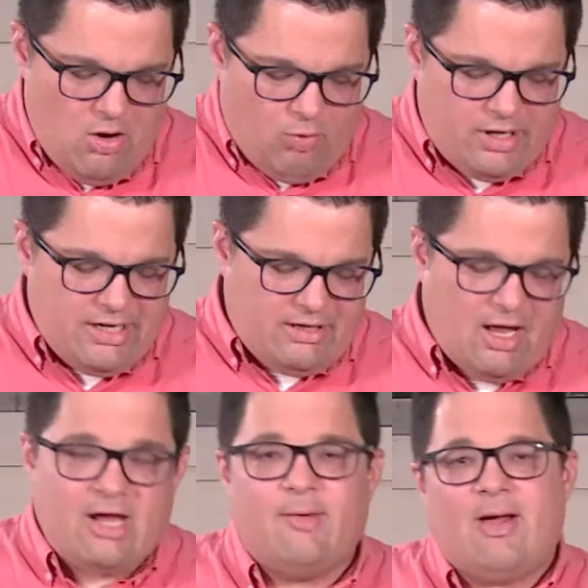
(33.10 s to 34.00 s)
We're going to
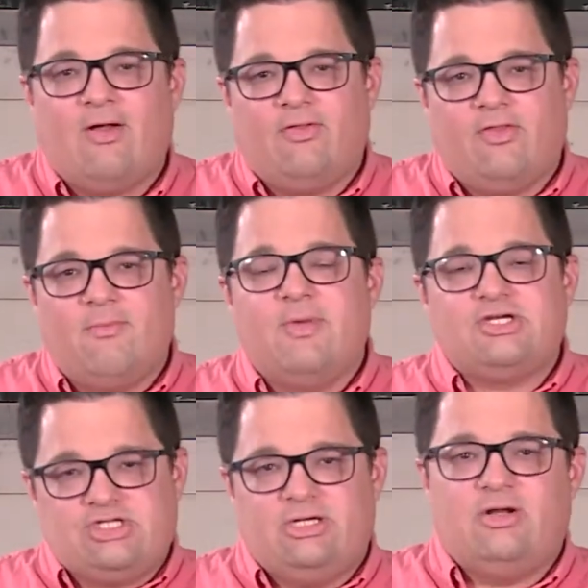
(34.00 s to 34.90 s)
talk about the
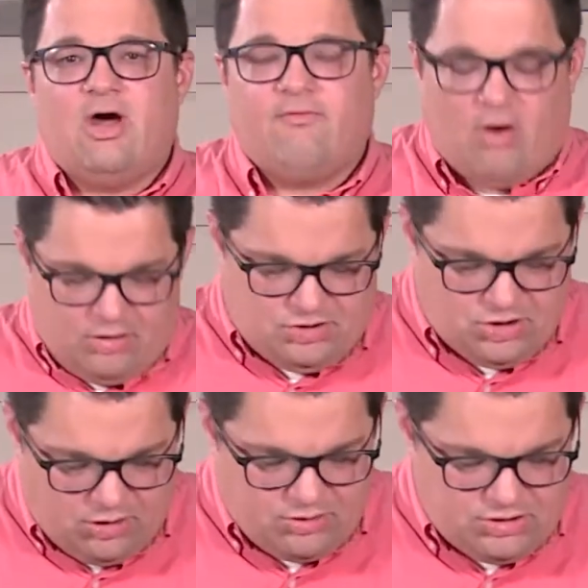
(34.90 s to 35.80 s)
mission of our
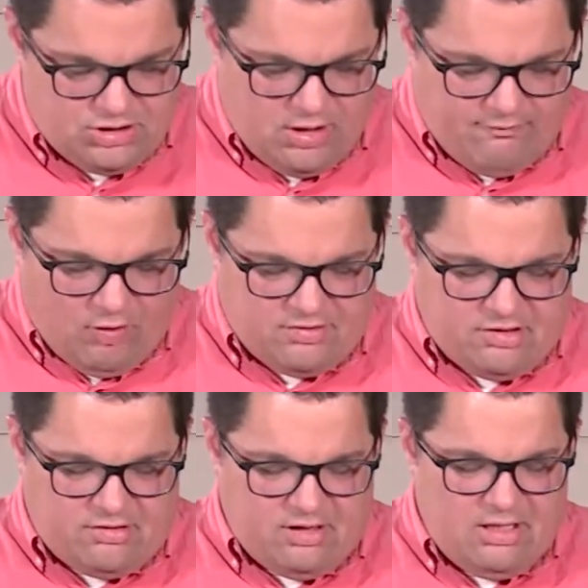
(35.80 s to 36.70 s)
church, of
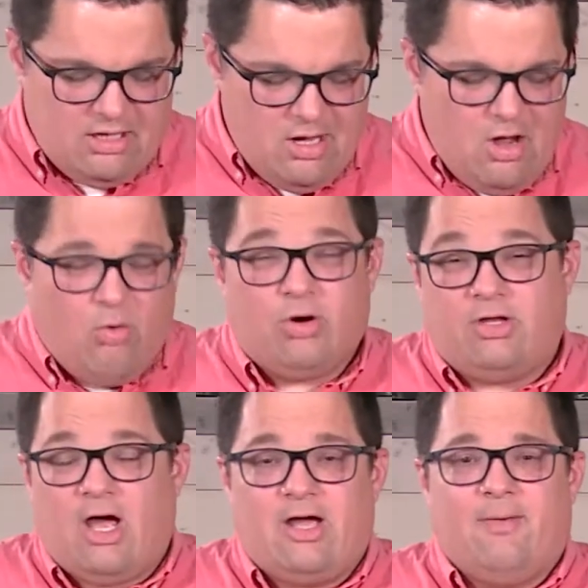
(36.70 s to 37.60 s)
RCC. We'll
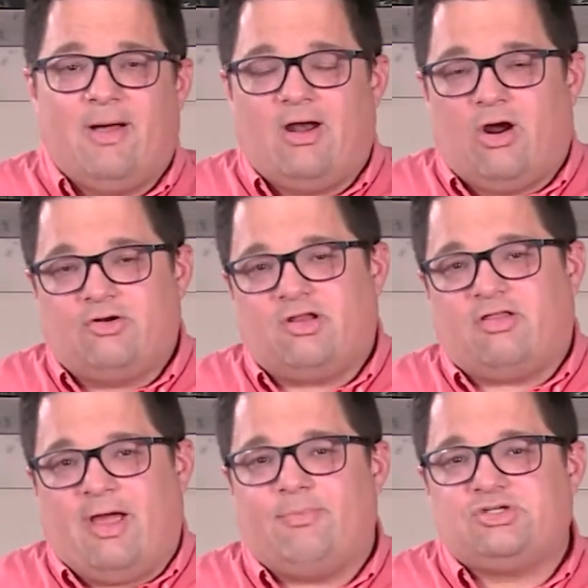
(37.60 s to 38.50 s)
talk about our
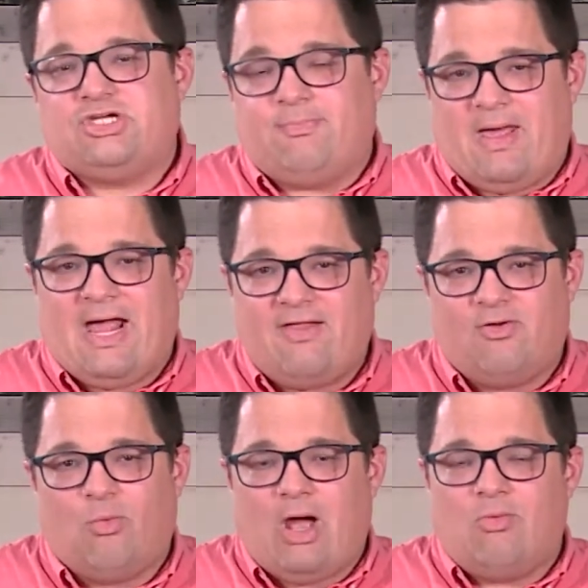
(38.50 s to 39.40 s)
discipleship path
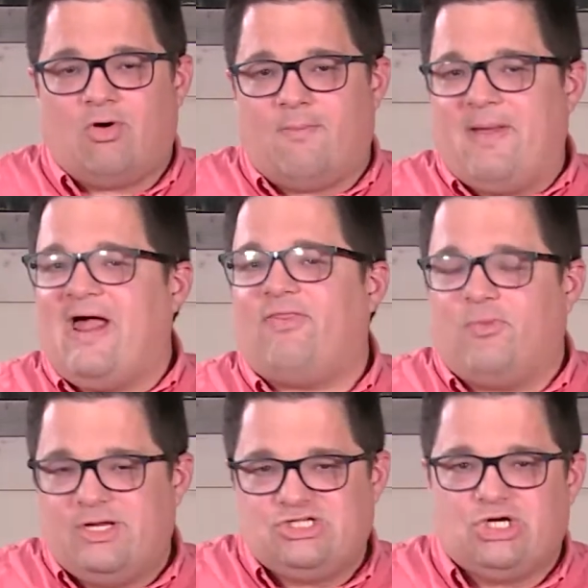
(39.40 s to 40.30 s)
and why we're a
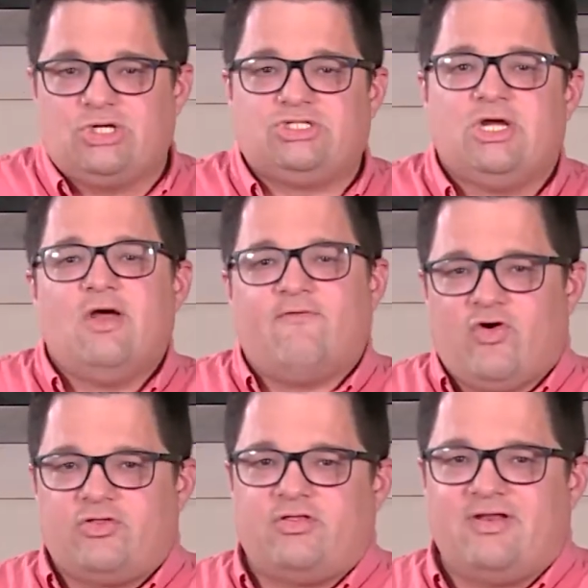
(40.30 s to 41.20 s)
pathway church
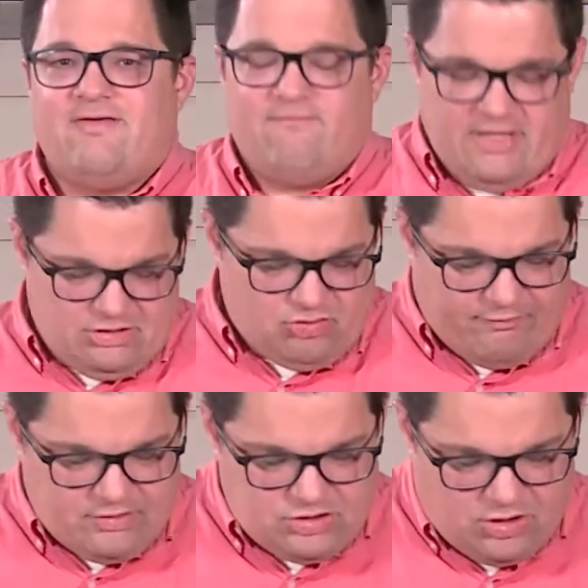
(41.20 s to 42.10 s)
versus an
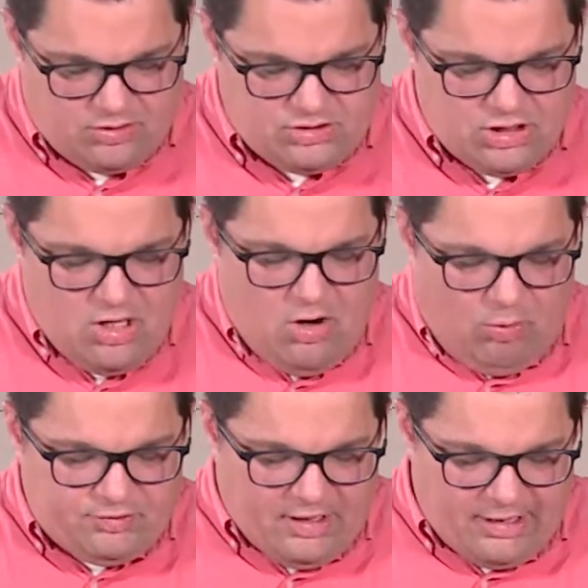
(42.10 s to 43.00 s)
event-driven church.
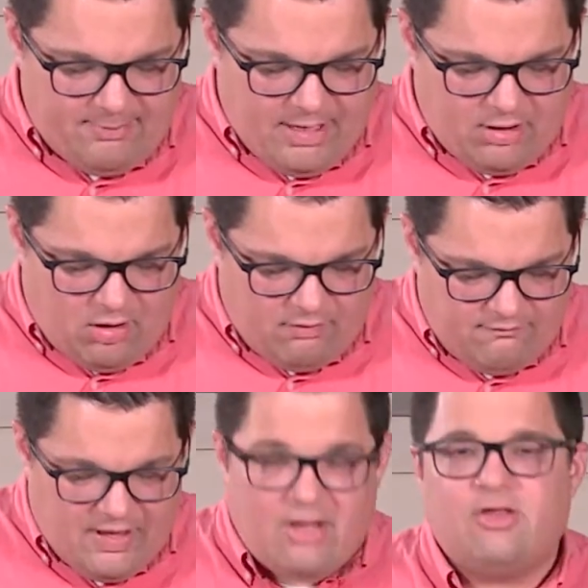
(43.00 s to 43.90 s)
We'll talk about our
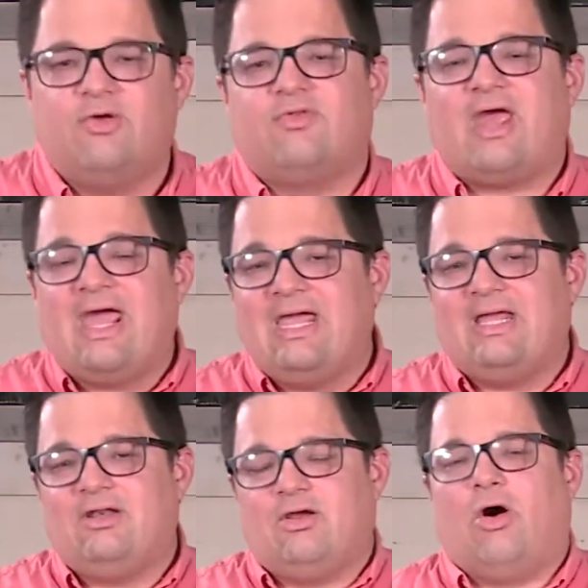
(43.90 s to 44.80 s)
values
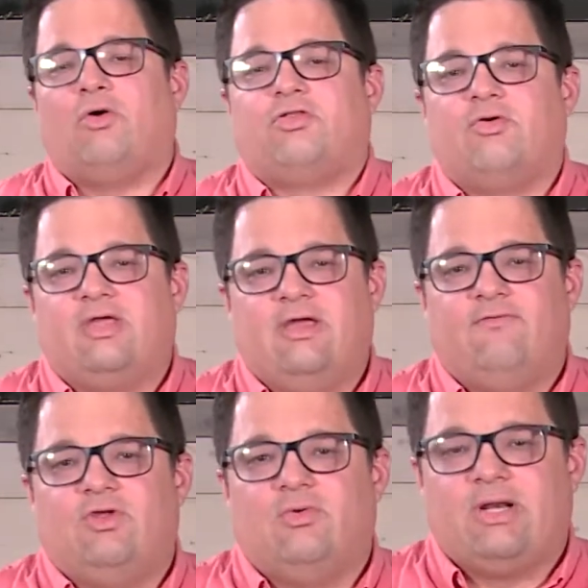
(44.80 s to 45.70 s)
and also
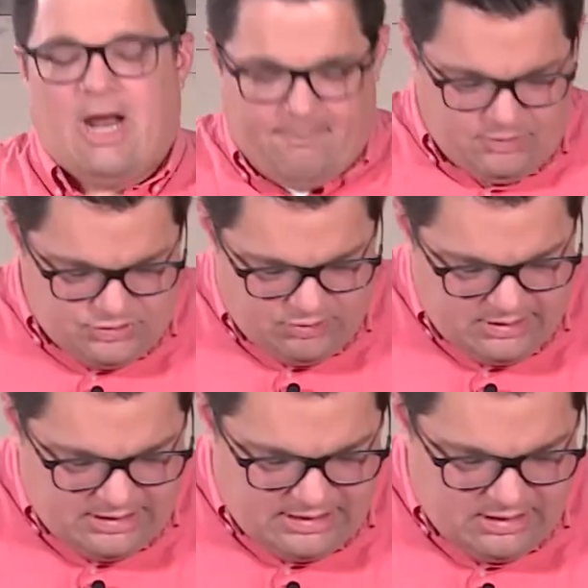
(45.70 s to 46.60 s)
give you an
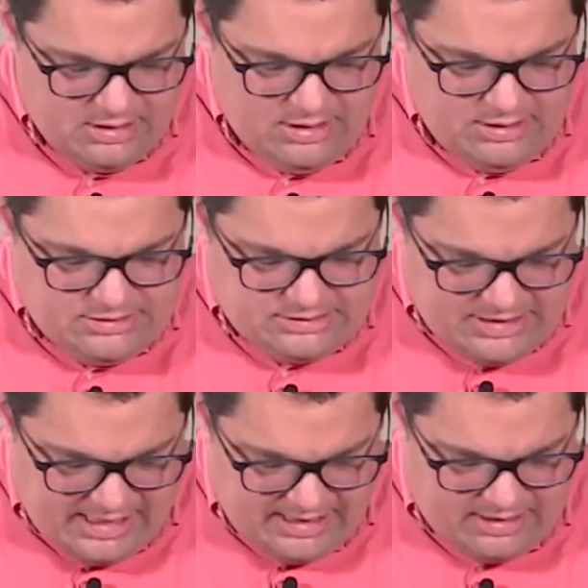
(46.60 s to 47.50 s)
opportunity to
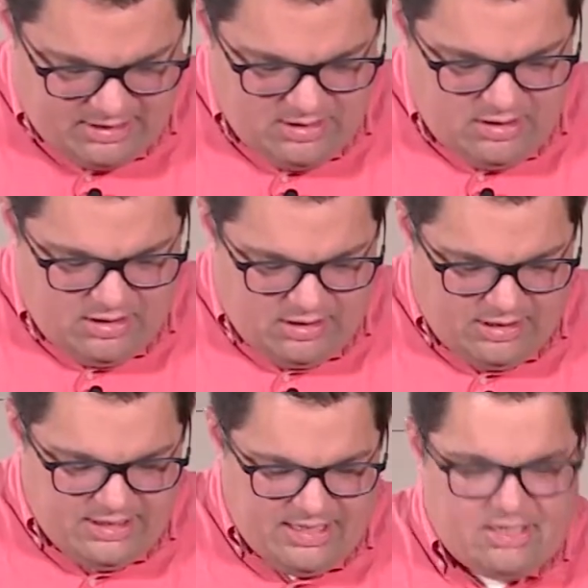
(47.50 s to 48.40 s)
take
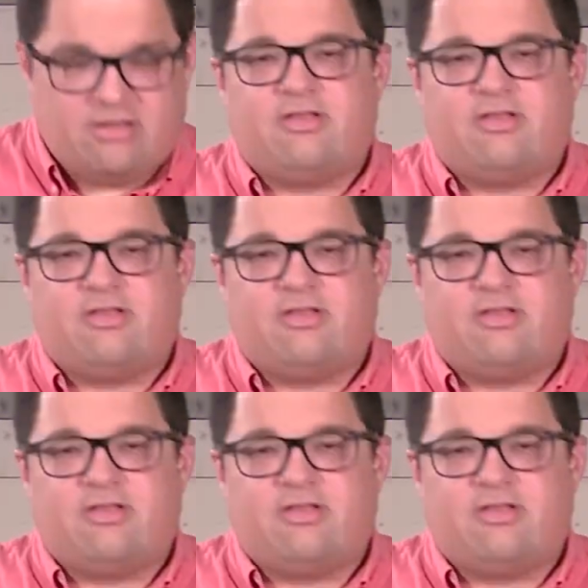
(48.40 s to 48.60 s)
a next